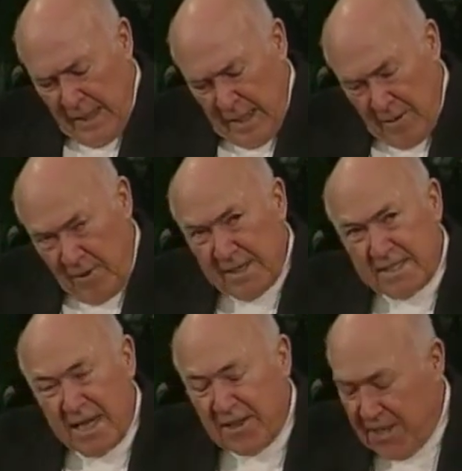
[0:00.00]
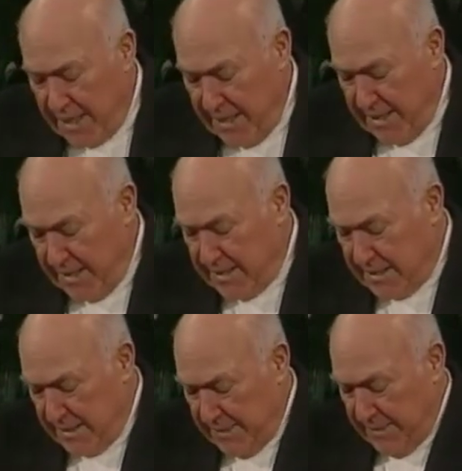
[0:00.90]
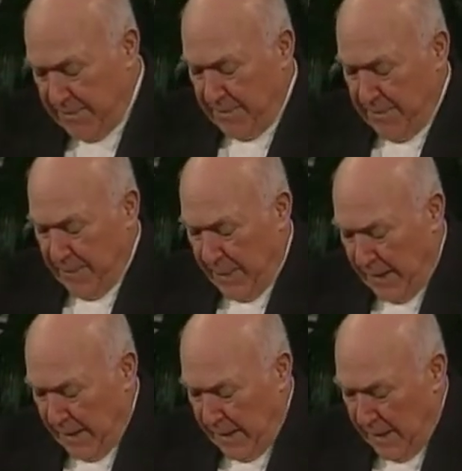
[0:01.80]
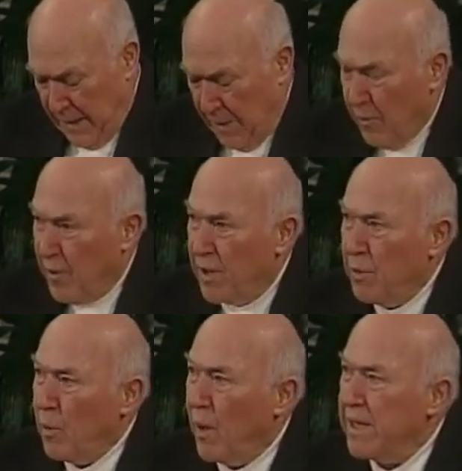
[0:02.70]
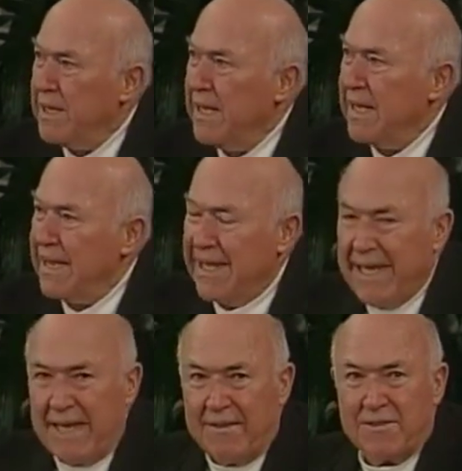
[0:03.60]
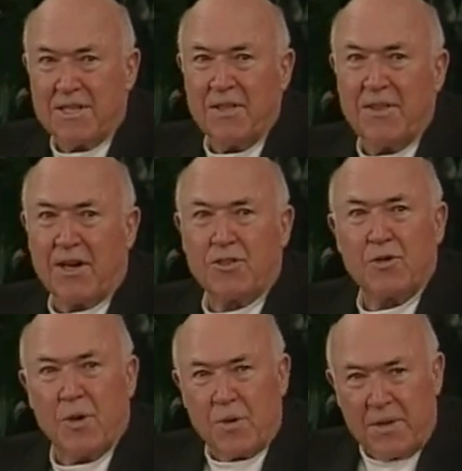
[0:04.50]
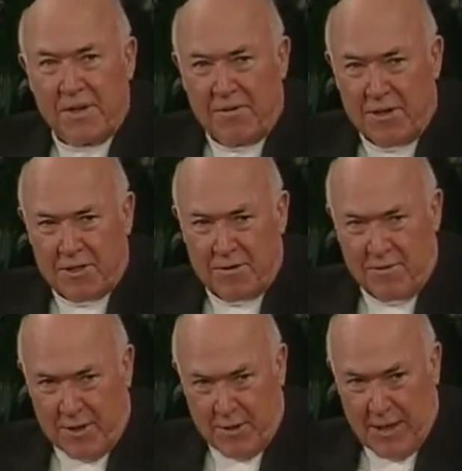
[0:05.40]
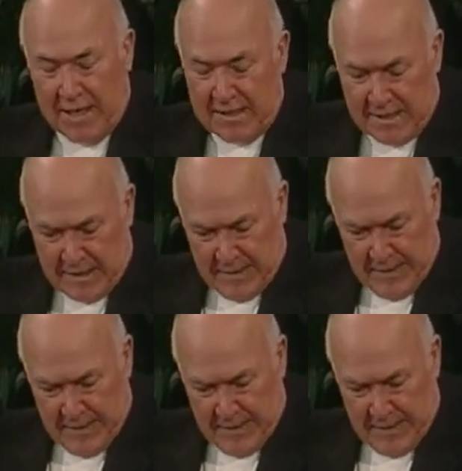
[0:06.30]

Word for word: And what a sad thing it is when one leaves their total devotion for Christ.